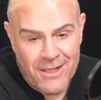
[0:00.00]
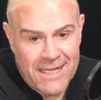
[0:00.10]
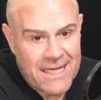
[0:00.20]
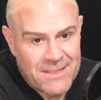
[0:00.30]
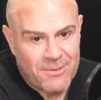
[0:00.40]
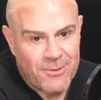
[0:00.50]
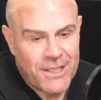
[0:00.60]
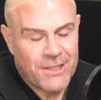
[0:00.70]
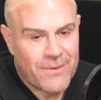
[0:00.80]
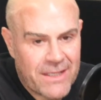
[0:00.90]
engagement. What are
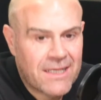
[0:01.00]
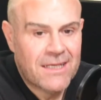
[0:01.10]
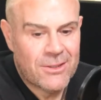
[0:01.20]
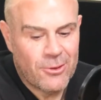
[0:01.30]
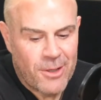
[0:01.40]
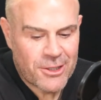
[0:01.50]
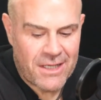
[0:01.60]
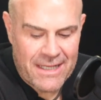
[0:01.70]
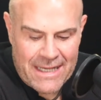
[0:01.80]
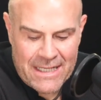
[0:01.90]
you doing to
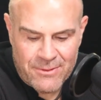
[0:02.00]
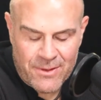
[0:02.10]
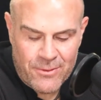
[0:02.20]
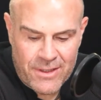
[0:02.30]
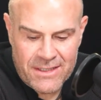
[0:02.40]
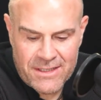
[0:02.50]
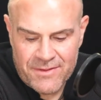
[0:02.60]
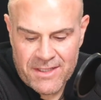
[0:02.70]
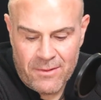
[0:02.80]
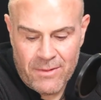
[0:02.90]
emotionally engage with the audience? You've
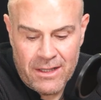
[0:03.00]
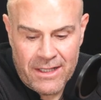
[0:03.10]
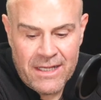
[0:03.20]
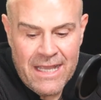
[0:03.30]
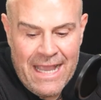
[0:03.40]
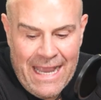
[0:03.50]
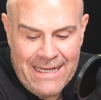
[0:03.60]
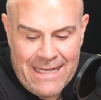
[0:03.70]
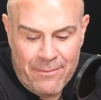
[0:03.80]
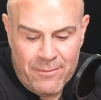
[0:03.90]
said it well. And
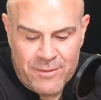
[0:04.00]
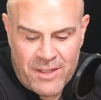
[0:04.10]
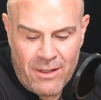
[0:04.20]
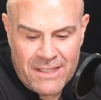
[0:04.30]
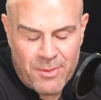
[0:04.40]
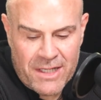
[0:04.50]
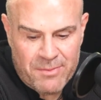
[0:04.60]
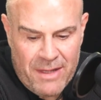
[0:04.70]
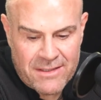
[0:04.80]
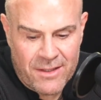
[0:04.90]
so let's bring us
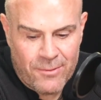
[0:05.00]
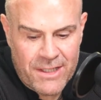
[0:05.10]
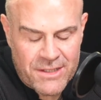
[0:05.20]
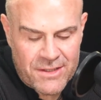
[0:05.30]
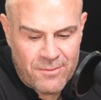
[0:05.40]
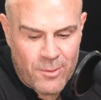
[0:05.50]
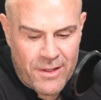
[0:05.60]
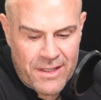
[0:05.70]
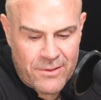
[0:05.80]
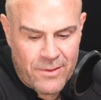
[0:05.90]
back to the regions and why
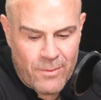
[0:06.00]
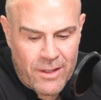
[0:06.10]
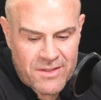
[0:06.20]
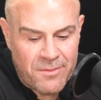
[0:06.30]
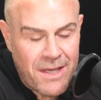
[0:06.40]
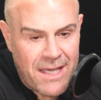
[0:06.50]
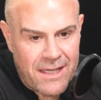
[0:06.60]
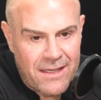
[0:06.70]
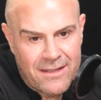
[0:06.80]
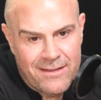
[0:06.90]
they're doing well. To
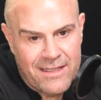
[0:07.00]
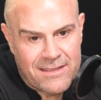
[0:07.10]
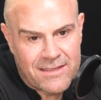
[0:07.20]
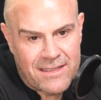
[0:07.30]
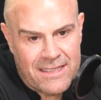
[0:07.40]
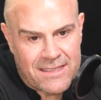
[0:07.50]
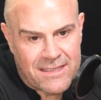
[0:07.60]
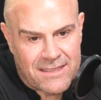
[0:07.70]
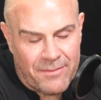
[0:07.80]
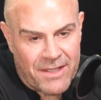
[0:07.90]
me, it's
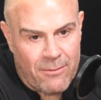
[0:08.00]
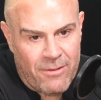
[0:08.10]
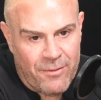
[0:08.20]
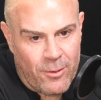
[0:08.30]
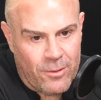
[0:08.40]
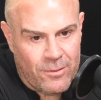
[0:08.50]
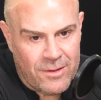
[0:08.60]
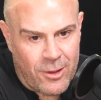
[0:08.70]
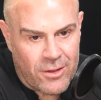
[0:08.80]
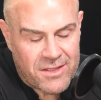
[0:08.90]
something that we've all
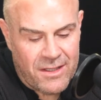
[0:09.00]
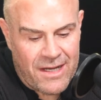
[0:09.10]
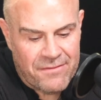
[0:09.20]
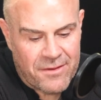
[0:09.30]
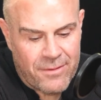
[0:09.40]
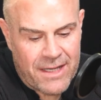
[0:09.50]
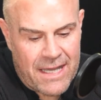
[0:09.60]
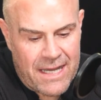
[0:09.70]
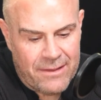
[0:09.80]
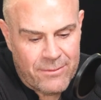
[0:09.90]
lost and have to
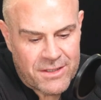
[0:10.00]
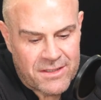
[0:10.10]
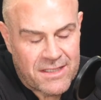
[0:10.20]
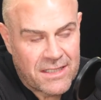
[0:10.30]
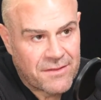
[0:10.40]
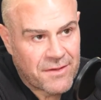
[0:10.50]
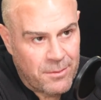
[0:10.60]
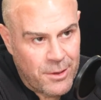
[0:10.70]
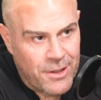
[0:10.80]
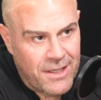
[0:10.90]
regain, which is sense of
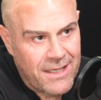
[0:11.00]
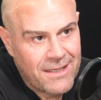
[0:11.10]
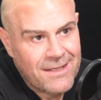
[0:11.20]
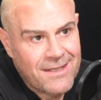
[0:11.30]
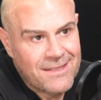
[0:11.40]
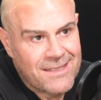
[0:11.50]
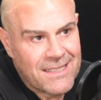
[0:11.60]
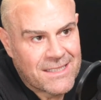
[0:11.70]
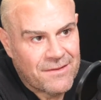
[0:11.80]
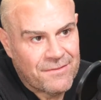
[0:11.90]
community,
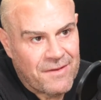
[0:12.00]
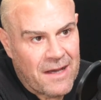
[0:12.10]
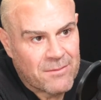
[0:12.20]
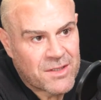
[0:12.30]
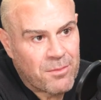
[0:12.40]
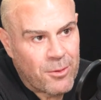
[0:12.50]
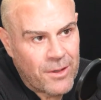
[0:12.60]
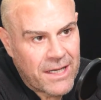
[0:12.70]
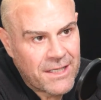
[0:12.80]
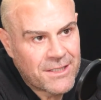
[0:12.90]
sense of
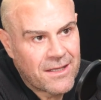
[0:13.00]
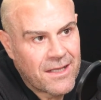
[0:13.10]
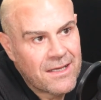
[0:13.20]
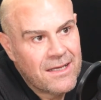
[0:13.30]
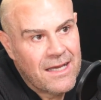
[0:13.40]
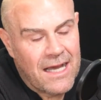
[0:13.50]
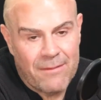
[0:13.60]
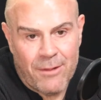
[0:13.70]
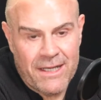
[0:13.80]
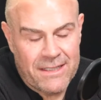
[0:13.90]
supporting each other.
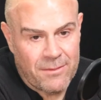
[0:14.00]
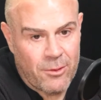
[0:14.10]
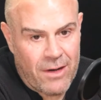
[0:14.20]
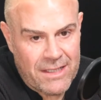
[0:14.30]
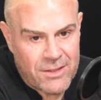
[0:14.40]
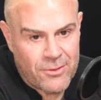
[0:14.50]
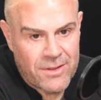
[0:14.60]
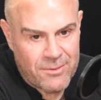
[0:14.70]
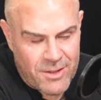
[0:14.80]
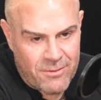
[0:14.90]
I hear some great
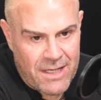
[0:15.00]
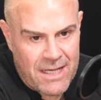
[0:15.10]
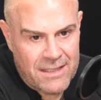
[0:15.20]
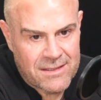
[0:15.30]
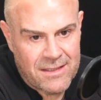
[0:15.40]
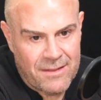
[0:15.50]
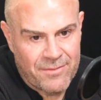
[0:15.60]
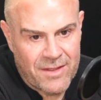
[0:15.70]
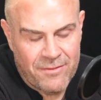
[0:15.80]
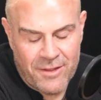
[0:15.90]
stories, which I want to ask
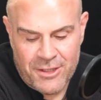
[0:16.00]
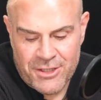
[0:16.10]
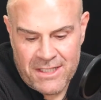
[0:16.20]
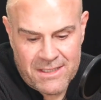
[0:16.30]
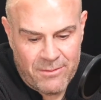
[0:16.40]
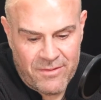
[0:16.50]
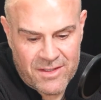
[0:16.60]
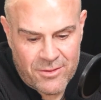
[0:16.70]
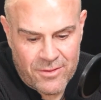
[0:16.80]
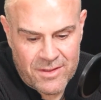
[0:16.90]
if you can share some of the
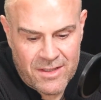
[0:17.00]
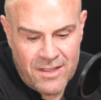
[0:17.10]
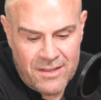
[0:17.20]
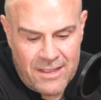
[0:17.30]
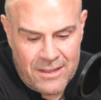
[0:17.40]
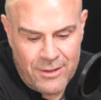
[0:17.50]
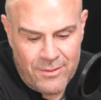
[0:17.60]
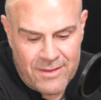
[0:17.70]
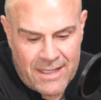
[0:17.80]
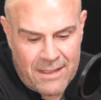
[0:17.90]
stories
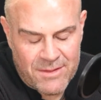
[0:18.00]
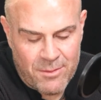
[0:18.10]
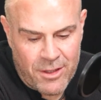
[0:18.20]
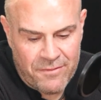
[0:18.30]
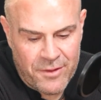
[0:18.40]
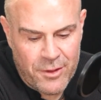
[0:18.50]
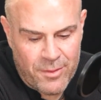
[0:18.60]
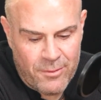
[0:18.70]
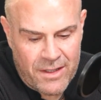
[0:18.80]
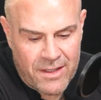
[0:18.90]
that come to mind for you.
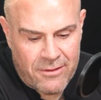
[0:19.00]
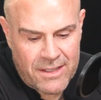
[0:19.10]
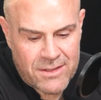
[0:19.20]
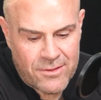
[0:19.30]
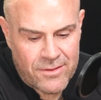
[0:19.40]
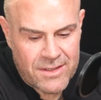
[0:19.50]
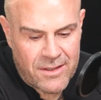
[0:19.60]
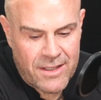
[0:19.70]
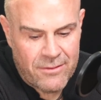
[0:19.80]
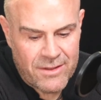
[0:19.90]
But one of the great stories
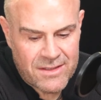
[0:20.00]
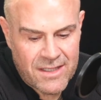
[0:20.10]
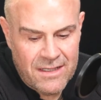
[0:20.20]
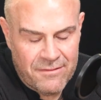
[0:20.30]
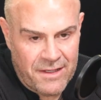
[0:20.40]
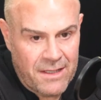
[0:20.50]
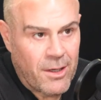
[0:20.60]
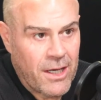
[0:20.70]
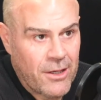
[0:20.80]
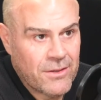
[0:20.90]
I know is a friend of
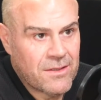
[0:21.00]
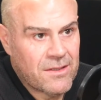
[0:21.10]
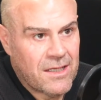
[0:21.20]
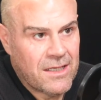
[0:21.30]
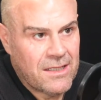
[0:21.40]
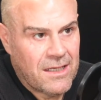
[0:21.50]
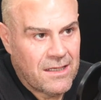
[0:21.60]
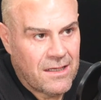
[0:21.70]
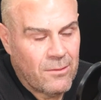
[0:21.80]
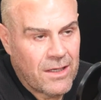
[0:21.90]
mine owns
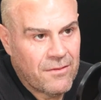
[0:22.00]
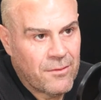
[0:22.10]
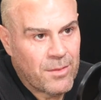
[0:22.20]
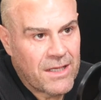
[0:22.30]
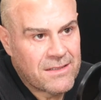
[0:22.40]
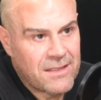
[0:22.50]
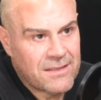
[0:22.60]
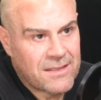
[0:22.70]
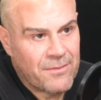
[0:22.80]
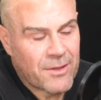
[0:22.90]
a wonderful place
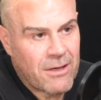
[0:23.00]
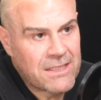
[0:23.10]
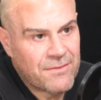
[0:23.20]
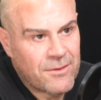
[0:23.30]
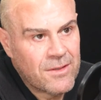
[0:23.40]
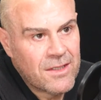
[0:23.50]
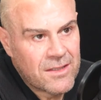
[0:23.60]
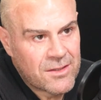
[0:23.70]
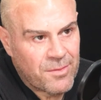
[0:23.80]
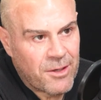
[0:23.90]
at Graceville,
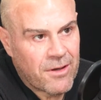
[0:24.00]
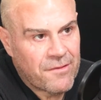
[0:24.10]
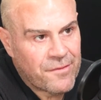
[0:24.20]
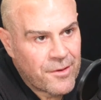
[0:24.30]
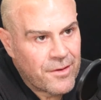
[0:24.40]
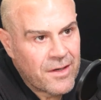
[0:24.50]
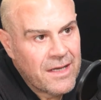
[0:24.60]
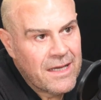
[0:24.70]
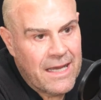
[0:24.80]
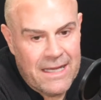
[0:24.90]
Superior Fruit.
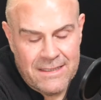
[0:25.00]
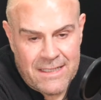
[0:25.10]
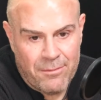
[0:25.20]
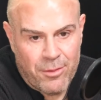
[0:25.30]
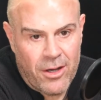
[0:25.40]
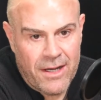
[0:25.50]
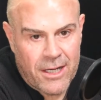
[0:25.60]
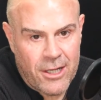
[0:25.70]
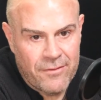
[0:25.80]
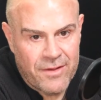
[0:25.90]
And prior to
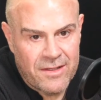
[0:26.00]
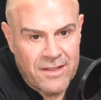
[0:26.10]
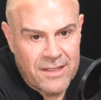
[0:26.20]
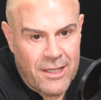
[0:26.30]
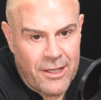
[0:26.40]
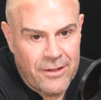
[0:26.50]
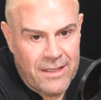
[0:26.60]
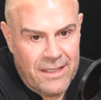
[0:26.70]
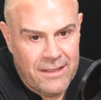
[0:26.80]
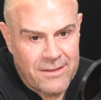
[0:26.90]
COVID,
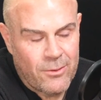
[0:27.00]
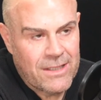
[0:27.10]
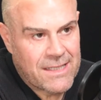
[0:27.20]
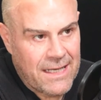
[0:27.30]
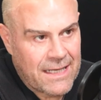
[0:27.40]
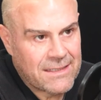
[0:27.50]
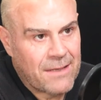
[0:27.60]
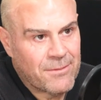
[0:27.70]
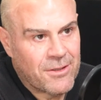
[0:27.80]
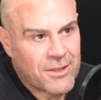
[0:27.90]
he's always getting
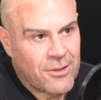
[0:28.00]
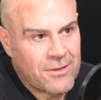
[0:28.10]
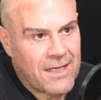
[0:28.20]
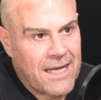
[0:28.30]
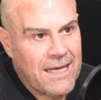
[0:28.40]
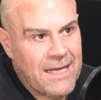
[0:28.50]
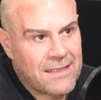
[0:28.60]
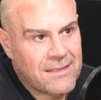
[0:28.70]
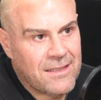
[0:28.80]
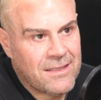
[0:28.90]
tapped on the shoulder to hand
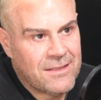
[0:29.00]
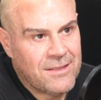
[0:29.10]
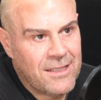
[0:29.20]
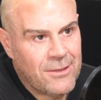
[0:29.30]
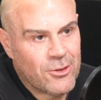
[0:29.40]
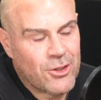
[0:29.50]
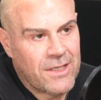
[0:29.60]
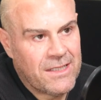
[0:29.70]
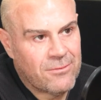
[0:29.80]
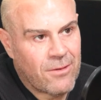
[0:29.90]
out to the little
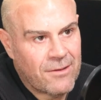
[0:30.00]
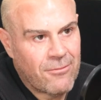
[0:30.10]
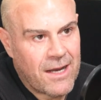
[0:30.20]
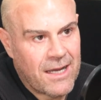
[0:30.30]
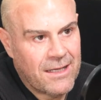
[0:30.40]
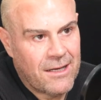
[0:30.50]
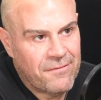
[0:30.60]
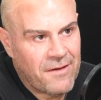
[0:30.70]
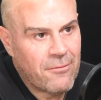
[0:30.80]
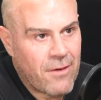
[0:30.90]
Johnny's fun
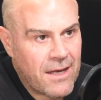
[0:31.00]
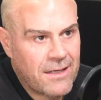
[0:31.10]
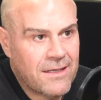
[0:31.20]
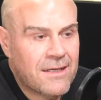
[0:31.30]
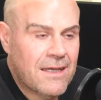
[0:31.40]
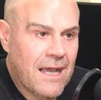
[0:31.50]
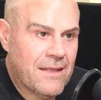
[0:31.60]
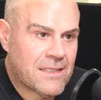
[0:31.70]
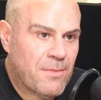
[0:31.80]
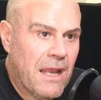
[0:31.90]
run and
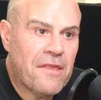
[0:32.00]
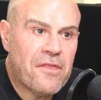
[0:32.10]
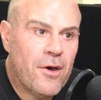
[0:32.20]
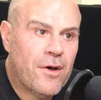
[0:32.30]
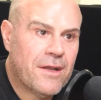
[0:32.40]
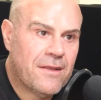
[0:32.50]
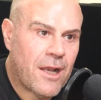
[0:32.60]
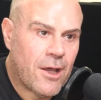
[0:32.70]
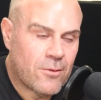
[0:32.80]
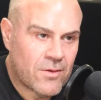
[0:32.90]
the Spellathon and the
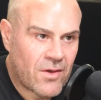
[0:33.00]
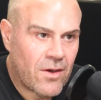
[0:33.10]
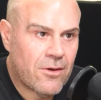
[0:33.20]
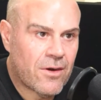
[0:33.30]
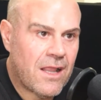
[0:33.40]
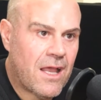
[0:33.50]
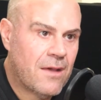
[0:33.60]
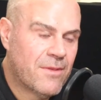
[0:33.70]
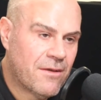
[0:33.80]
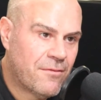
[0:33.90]
local soccer
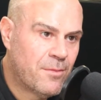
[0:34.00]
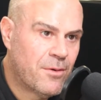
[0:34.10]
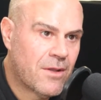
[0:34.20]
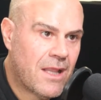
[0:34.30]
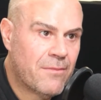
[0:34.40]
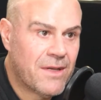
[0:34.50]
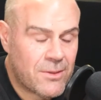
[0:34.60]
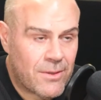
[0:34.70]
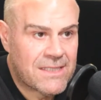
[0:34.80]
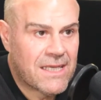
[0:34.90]
club and the football club. And he's
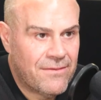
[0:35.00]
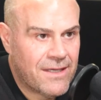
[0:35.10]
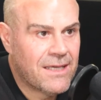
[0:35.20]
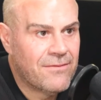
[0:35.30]
always giving.